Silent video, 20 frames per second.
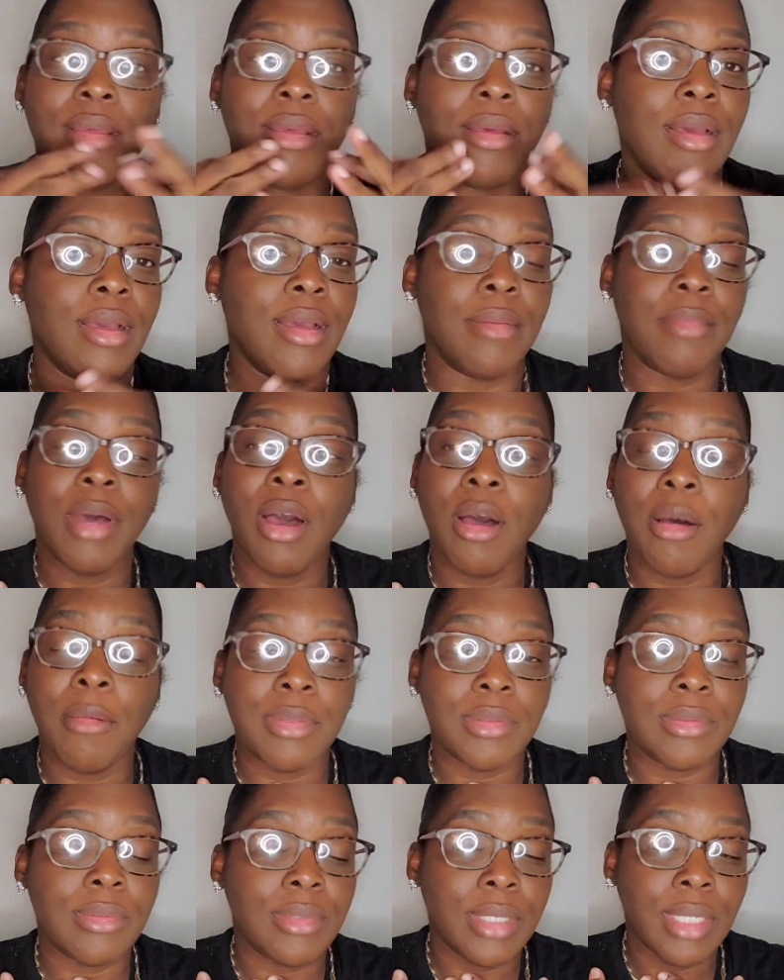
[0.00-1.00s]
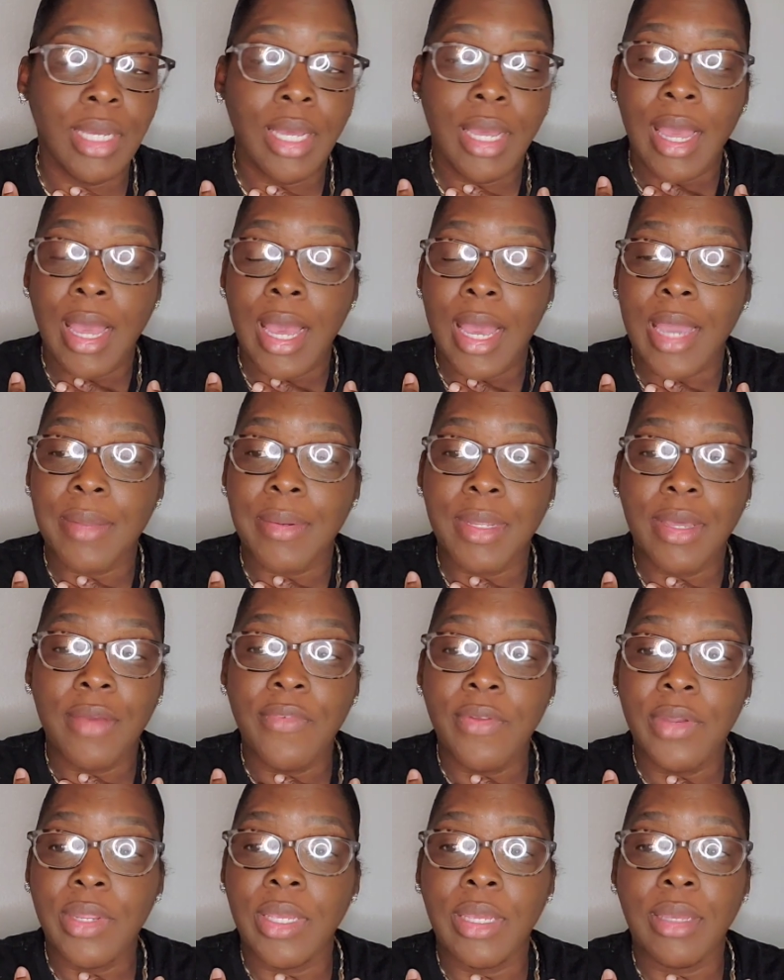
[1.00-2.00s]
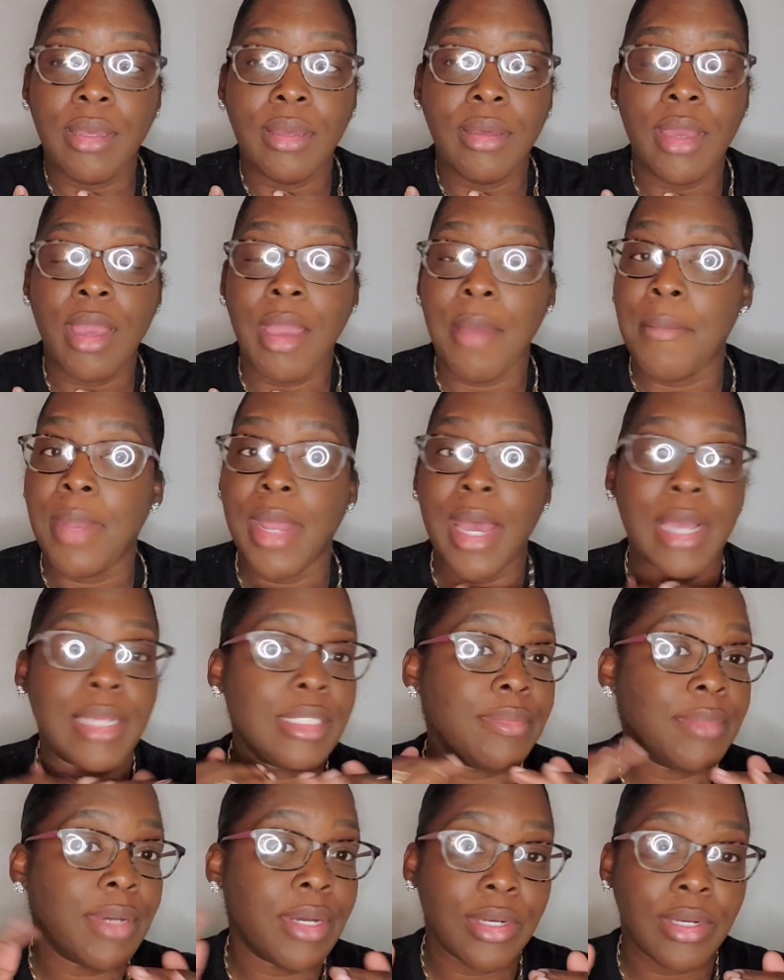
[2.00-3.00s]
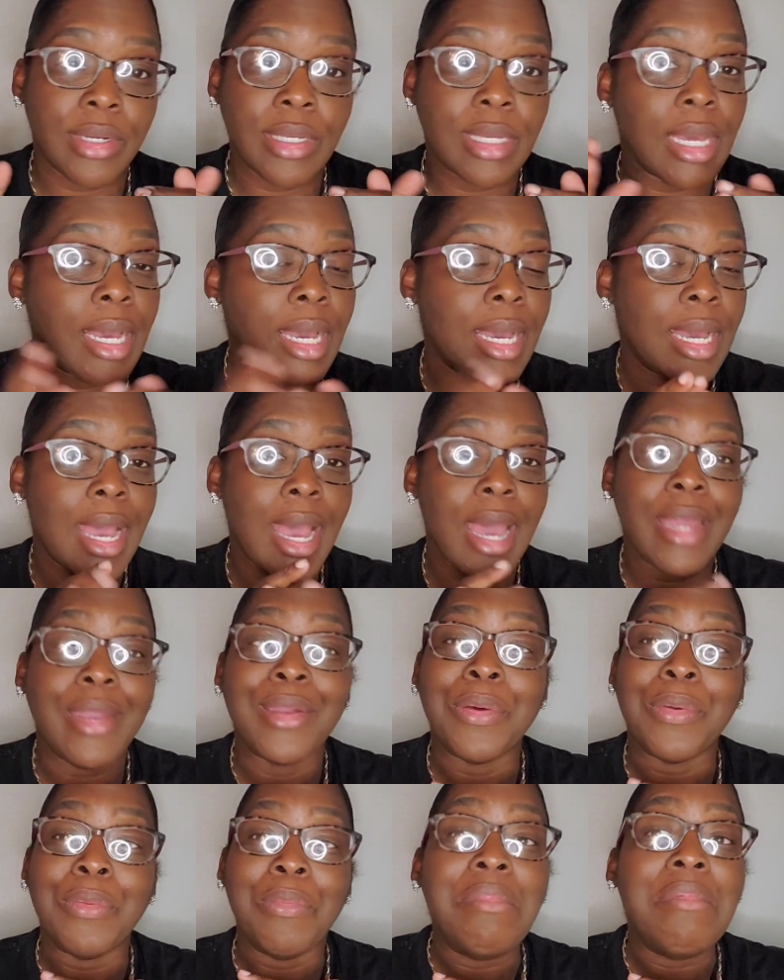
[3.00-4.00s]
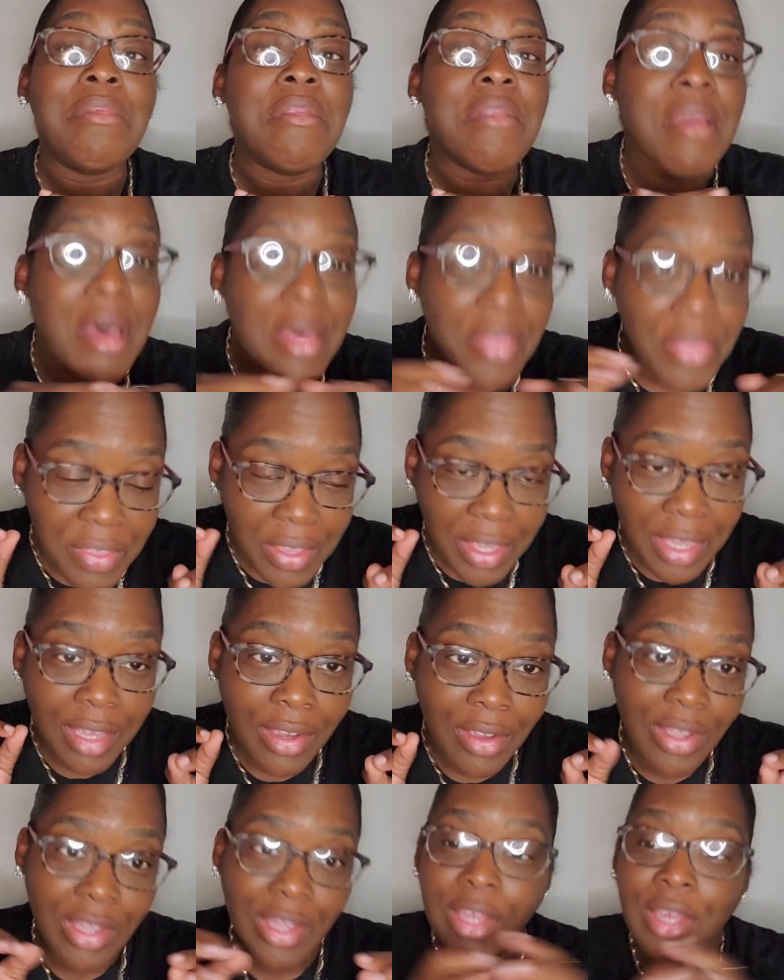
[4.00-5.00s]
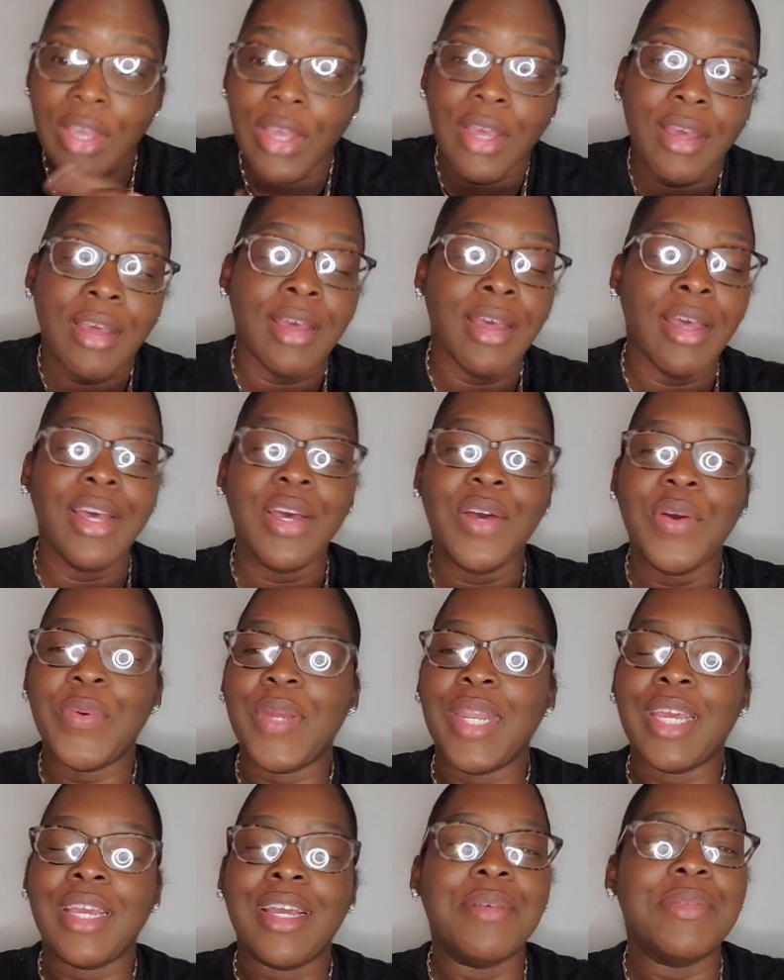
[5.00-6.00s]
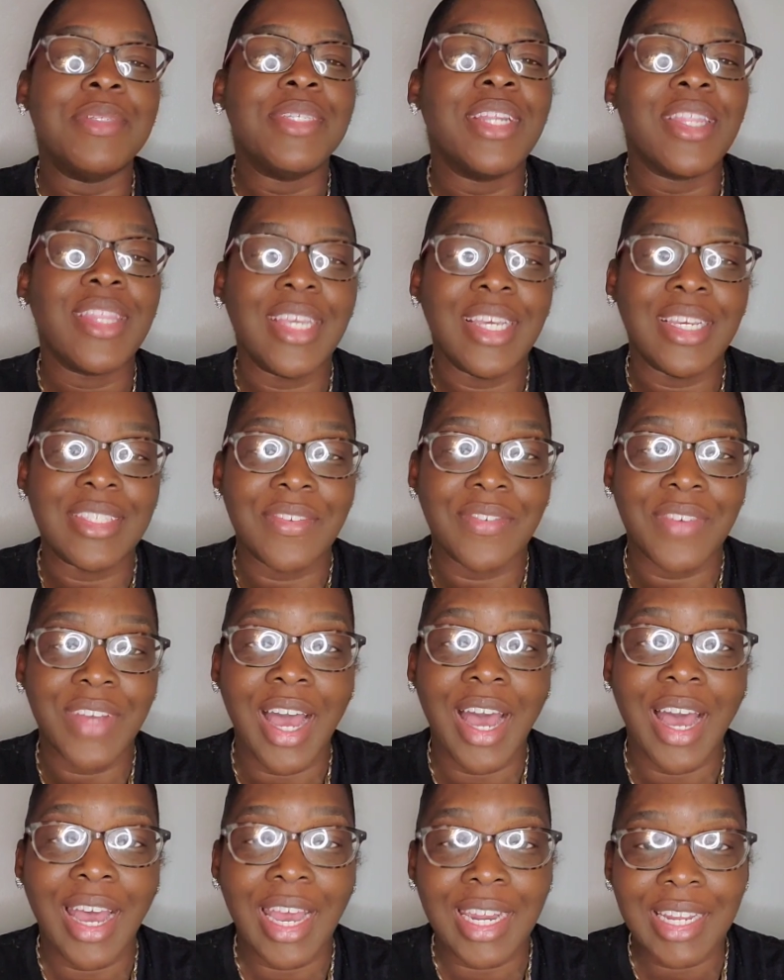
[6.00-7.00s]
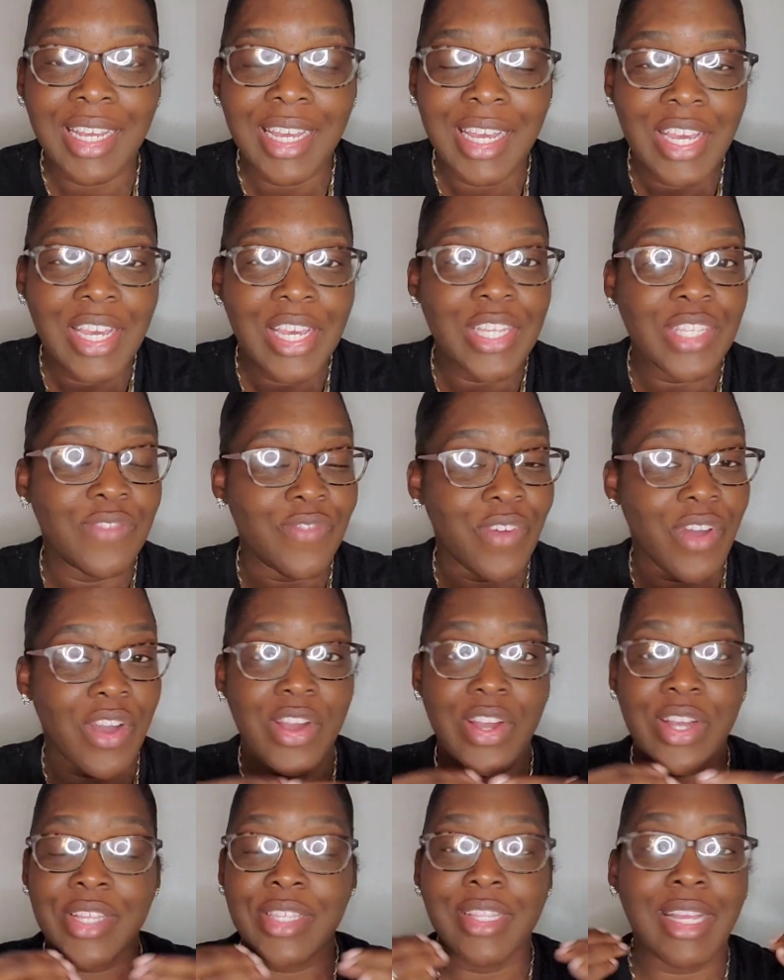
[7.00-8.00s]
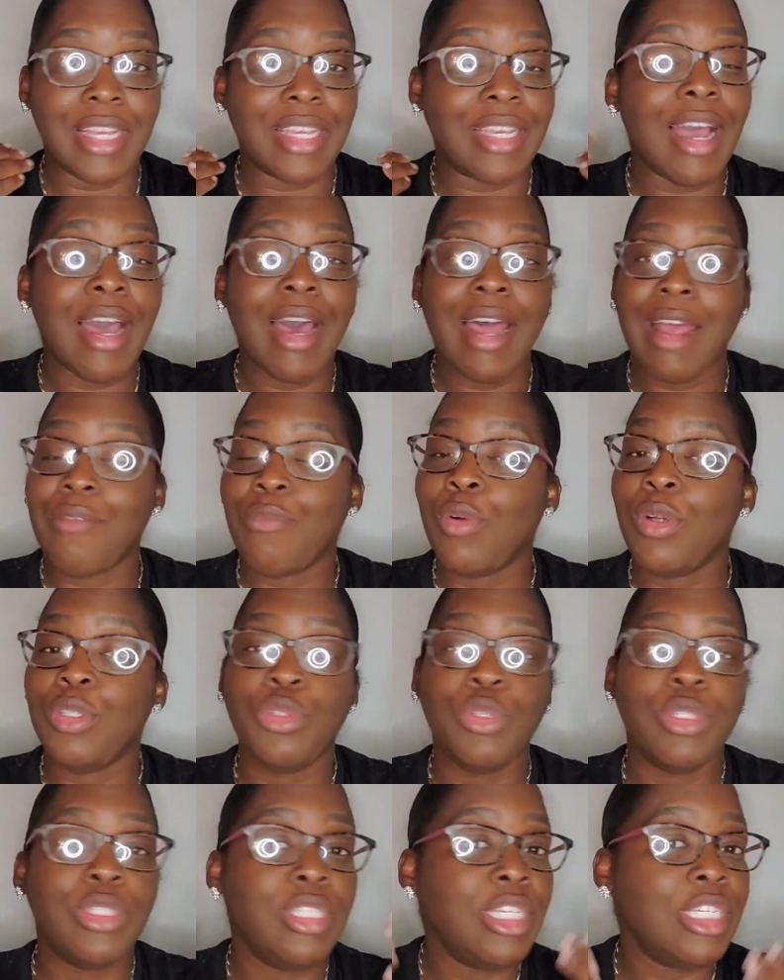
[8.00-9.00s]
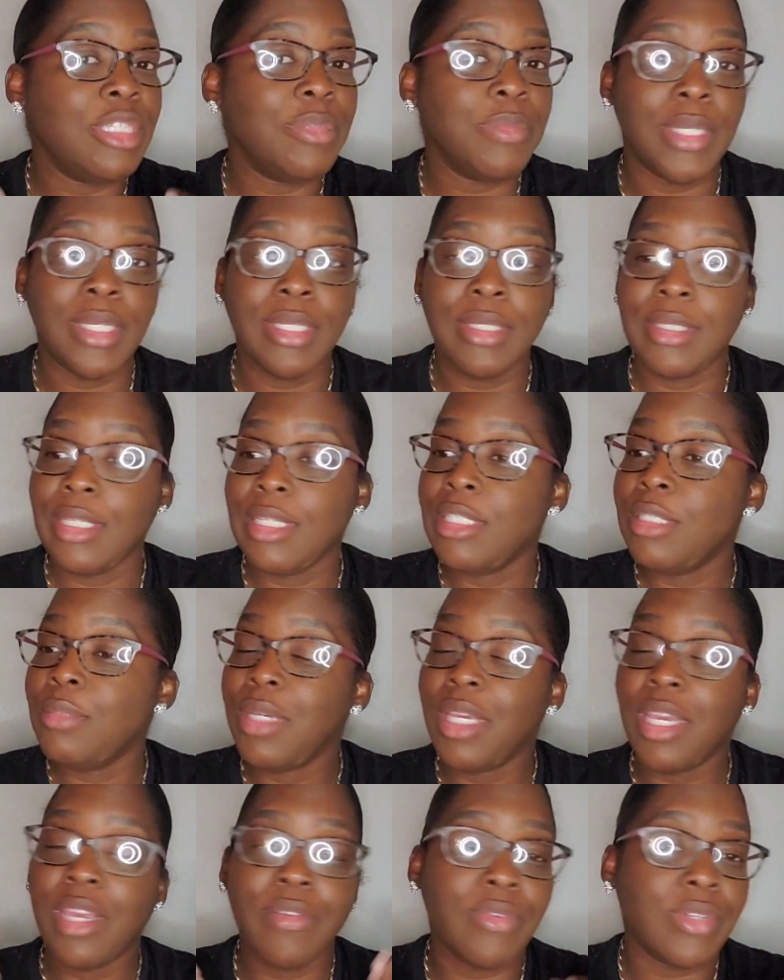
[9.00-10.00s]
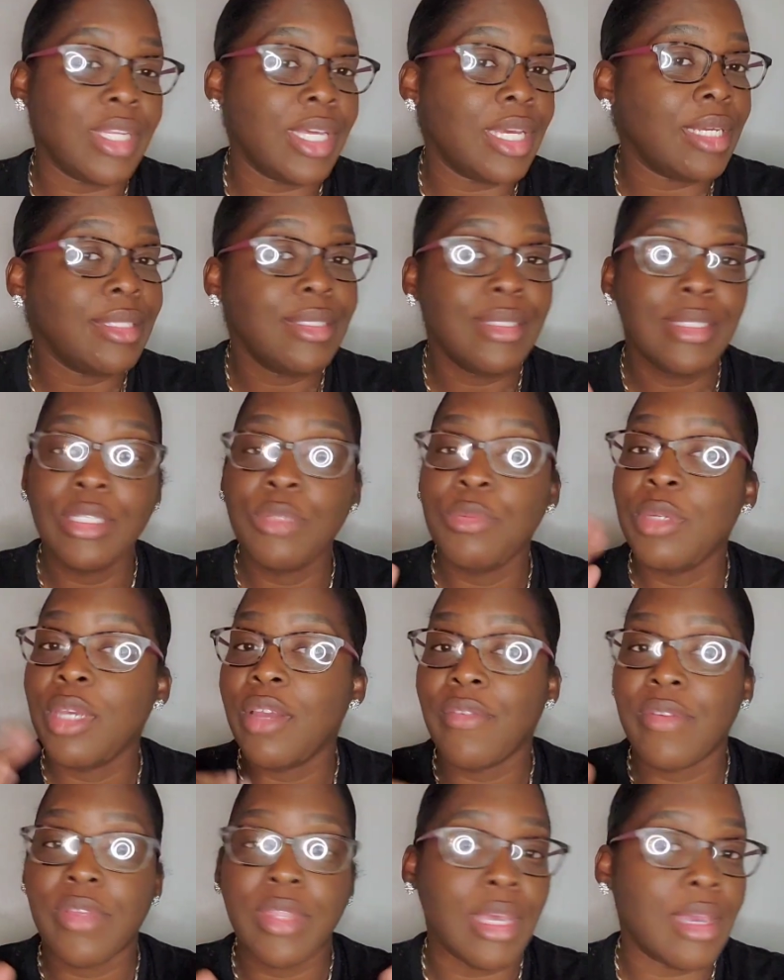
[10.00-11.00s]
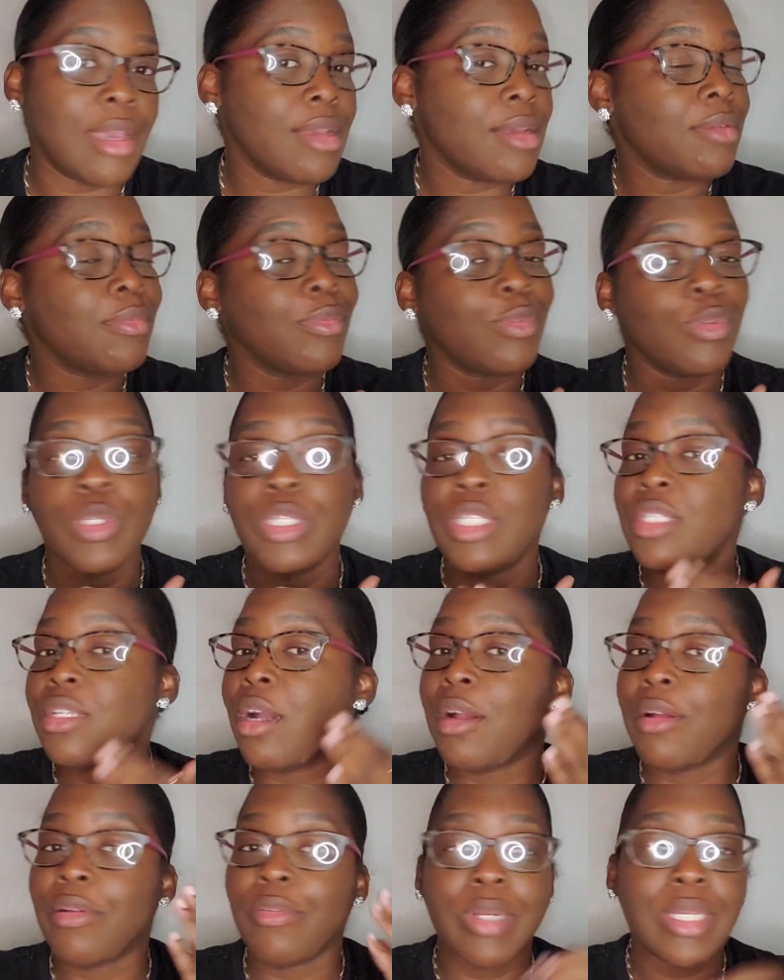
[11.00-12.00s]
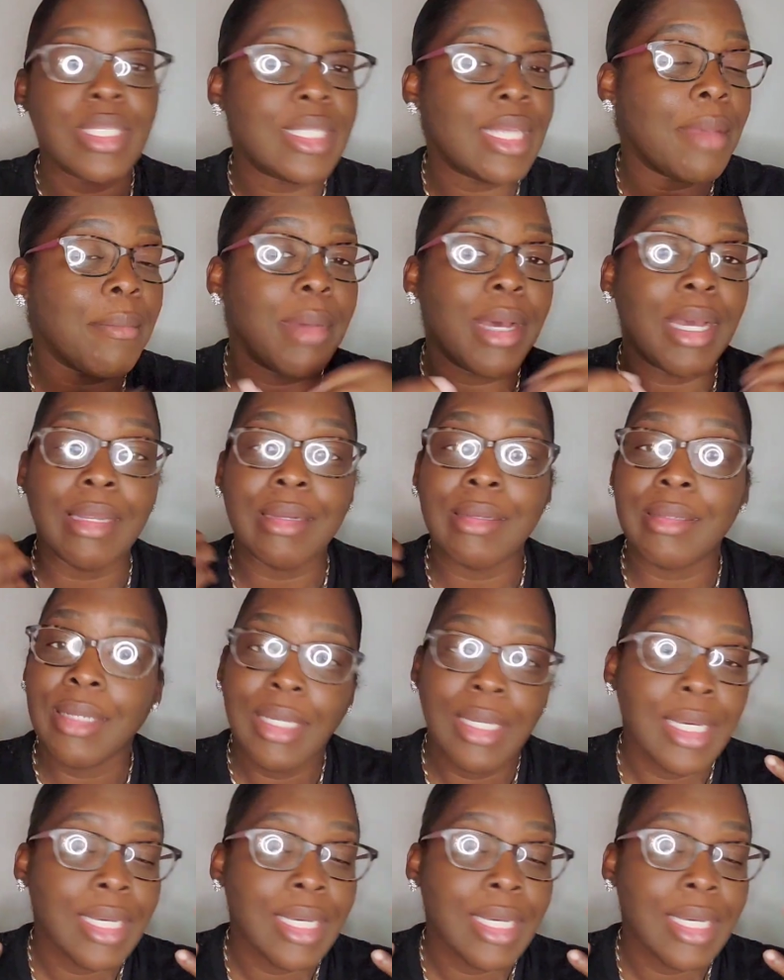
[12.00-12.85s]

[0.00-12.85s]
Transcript: I'm humbled. I definitely am not smarter than God. I know nothing when it comes to the things of God. As far as like, God, I want you to teach me. Teach me every day. Teach me every day. Restart, reset button.